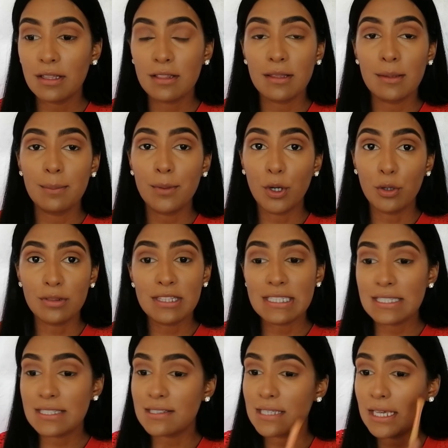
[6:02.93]
look at that they're
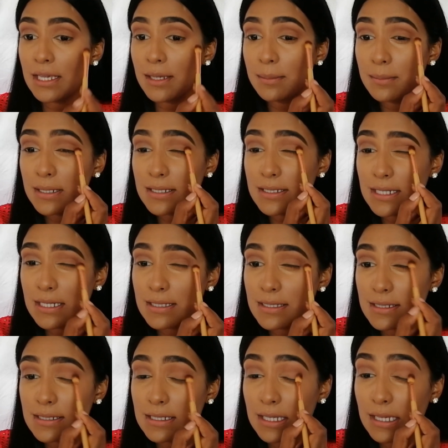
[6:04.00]
both the same
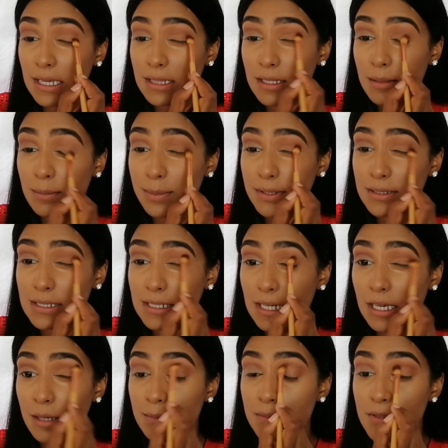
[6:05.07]
intensity, and then build
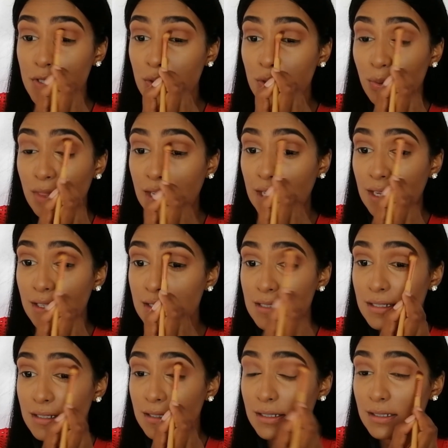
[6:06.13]
it up to
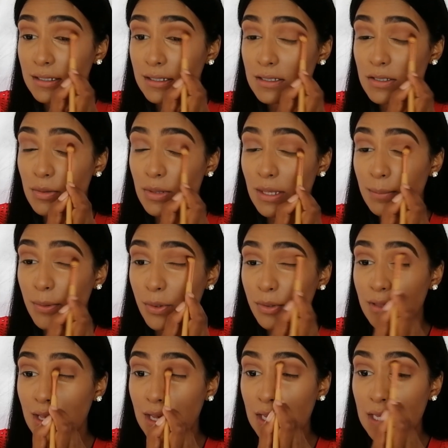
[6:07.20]
that so that
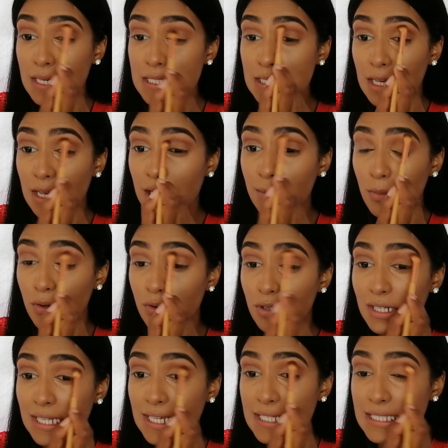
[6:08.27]
both eyes are
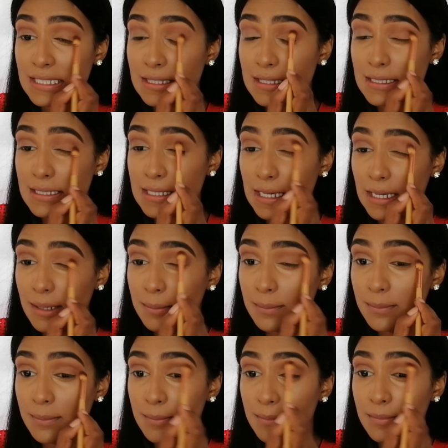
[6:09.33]
more or less the
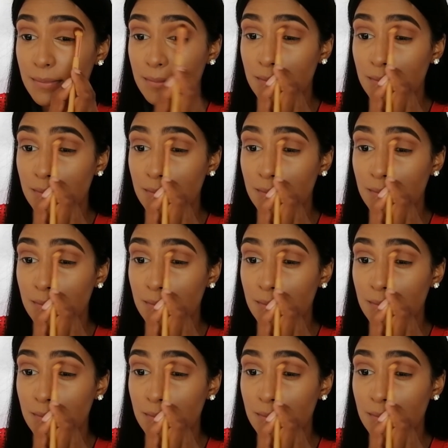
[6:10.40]
same.